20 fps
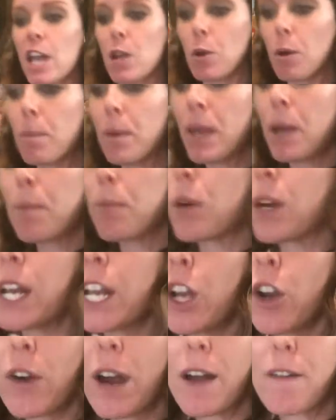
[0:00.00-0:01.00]
would be a
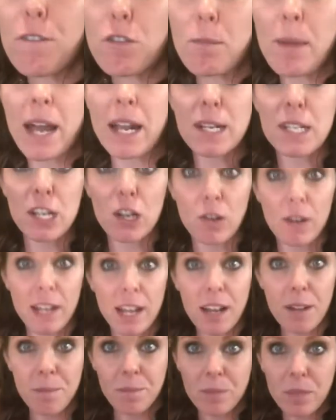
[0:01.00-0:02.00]
breeding ground for
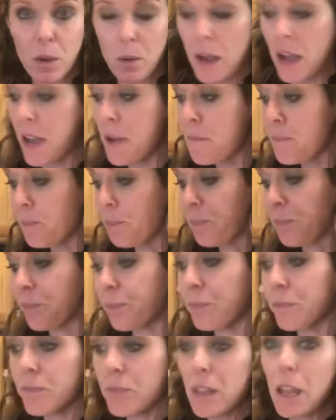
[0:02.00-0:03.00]
bacteria, okay?
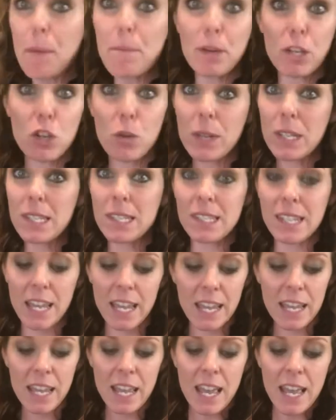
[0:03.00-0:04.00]
But you can
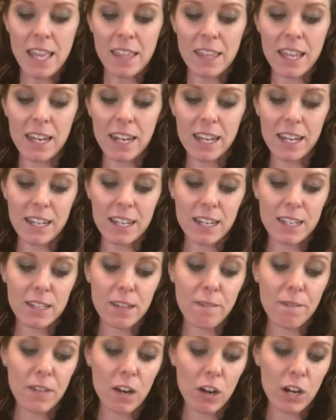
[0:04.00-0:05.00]
see that it is
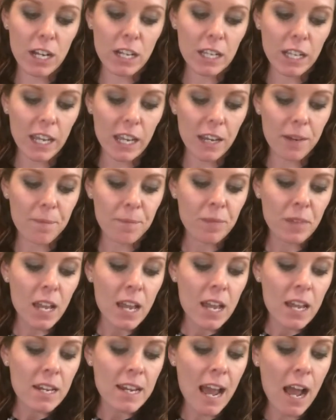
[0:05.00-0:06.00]
very clean.
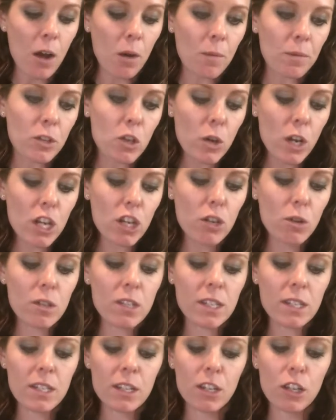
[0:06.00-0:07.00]
Now, you can use
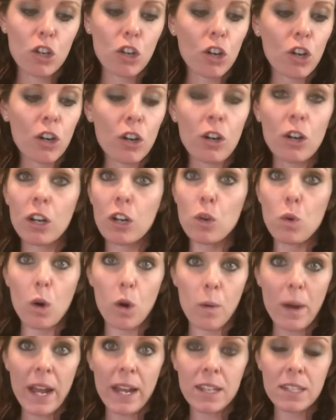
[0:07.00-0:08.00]
it to your
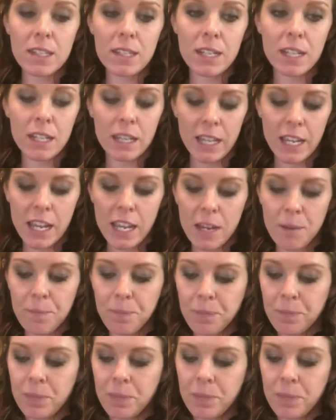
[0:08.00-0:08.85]
Norwex to clean